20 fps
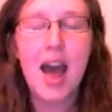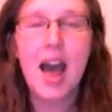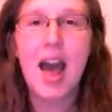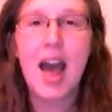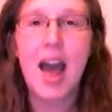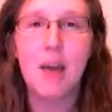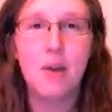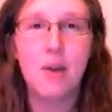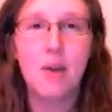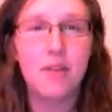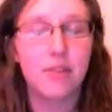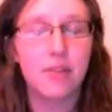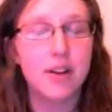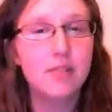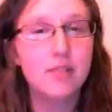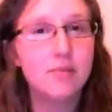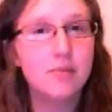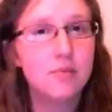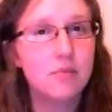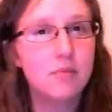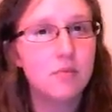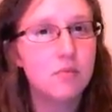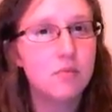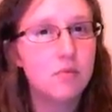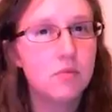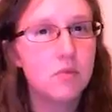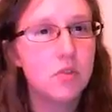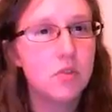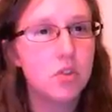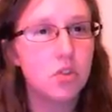However,
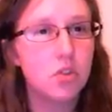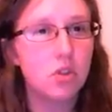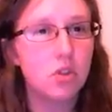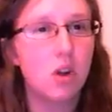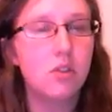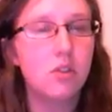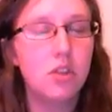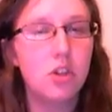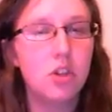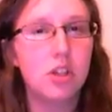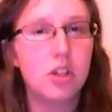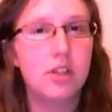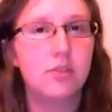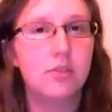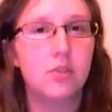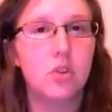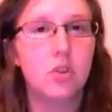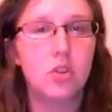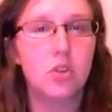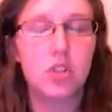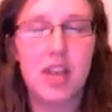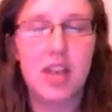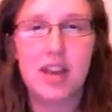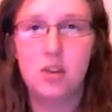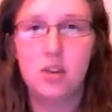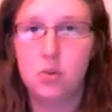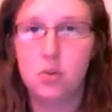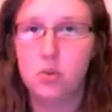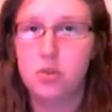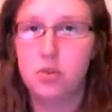the strong nuclear force
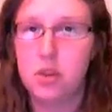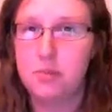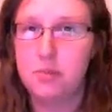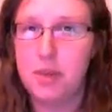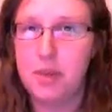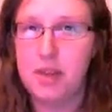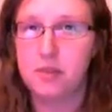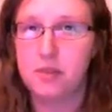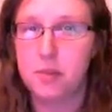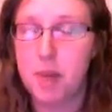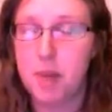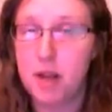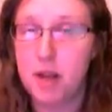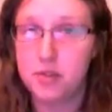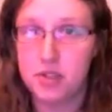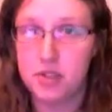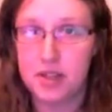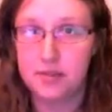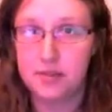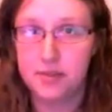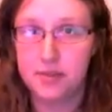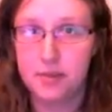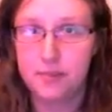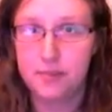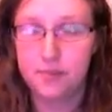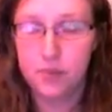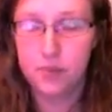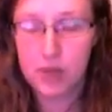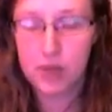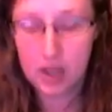can also be repulsive.
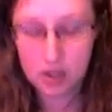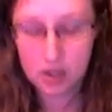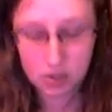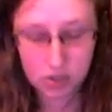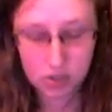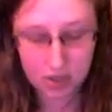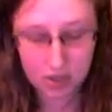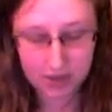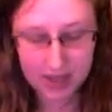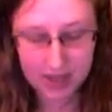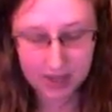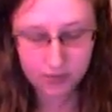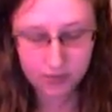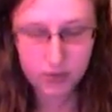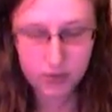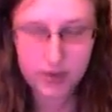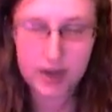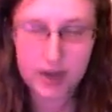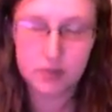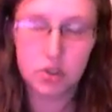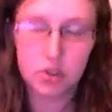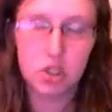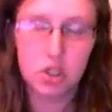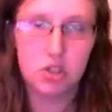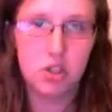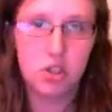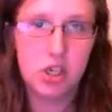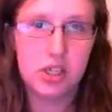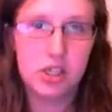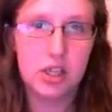So if you have two
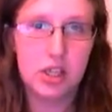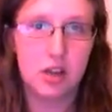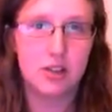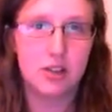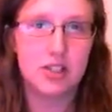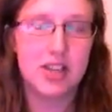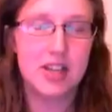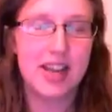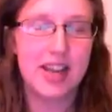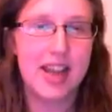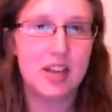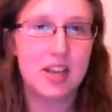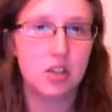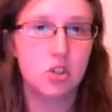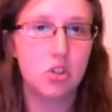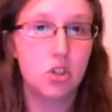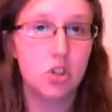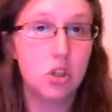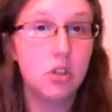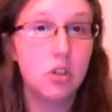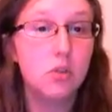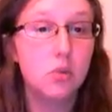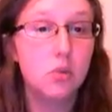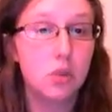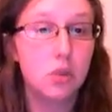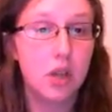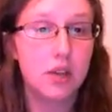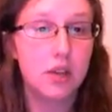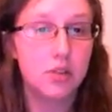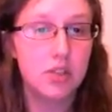nucleons that are getting too
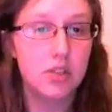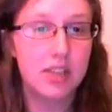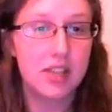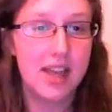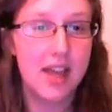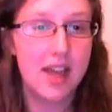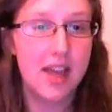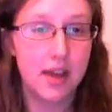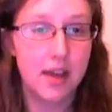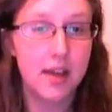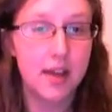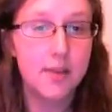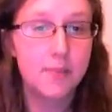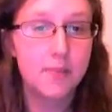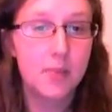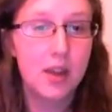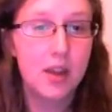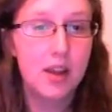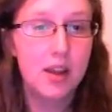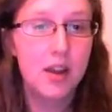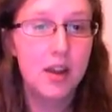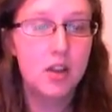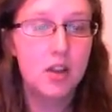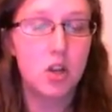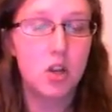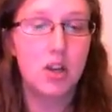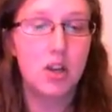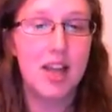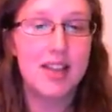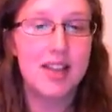close together,
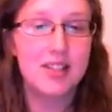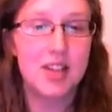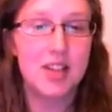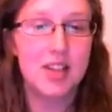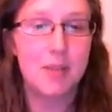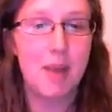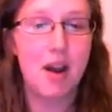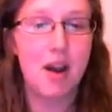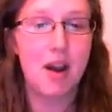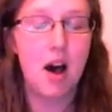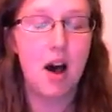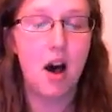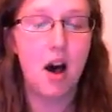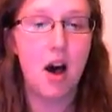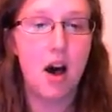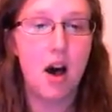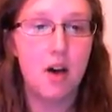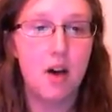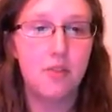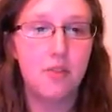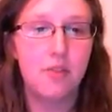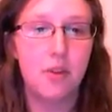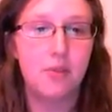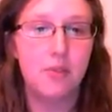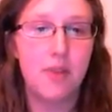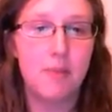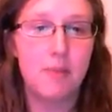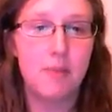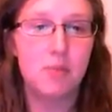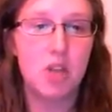so less than about half
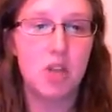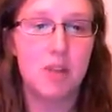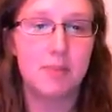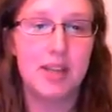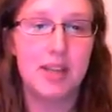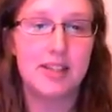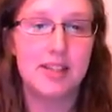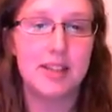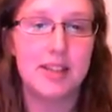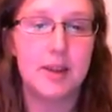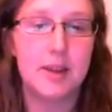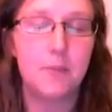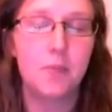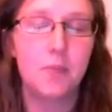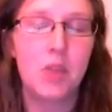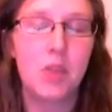a femtometer,